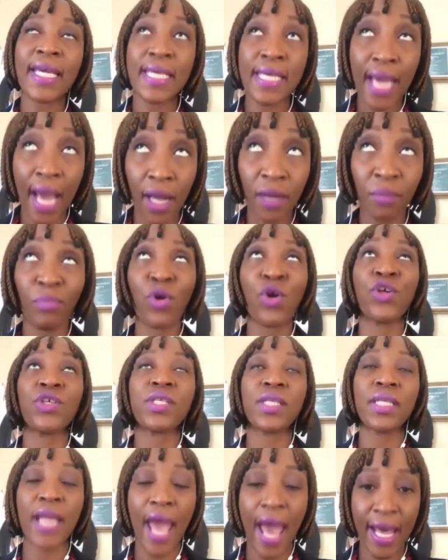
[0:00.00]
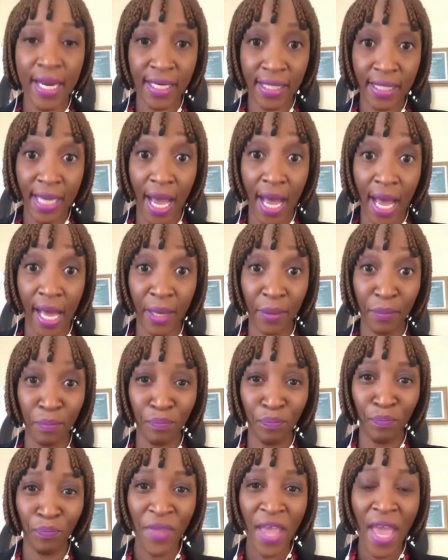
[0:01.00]
young person at a time.
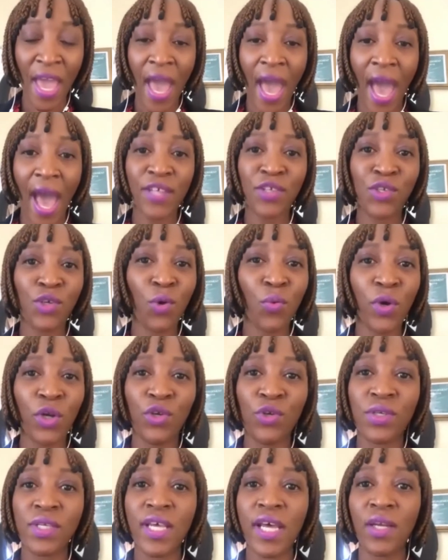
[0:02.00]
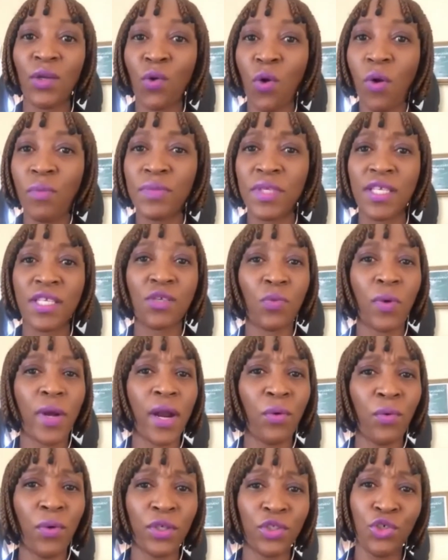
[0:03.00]
And so when you said, Norm, this is what I
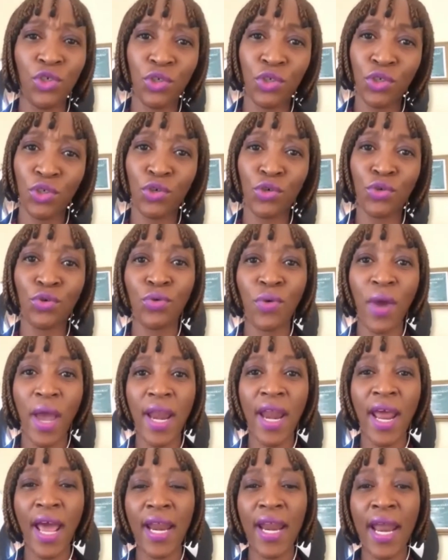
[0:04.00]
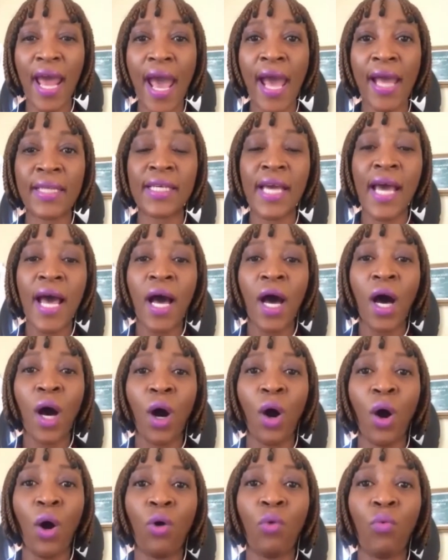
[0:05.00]
want you to do, and
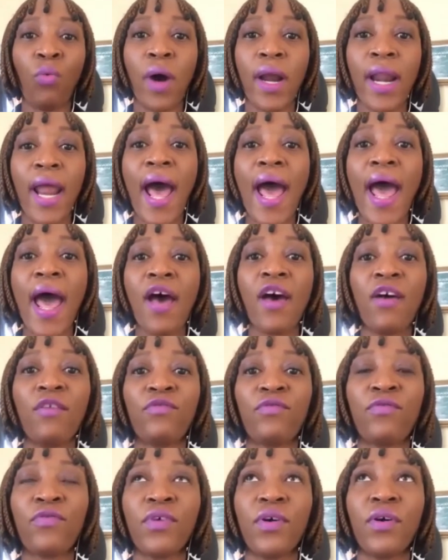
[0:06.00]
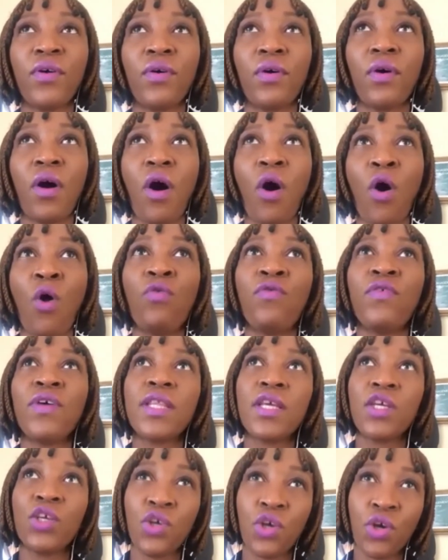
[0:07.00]
what I have over
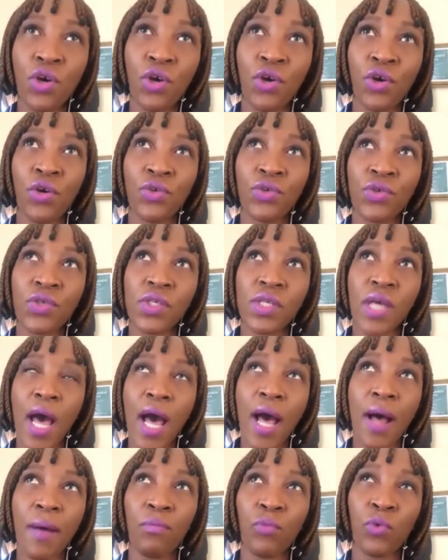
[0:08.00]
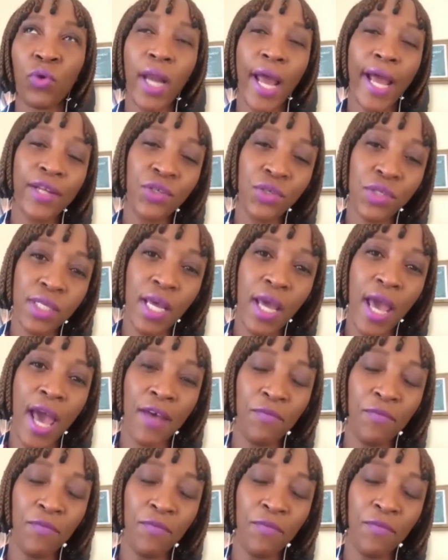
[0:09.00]
the years would like to say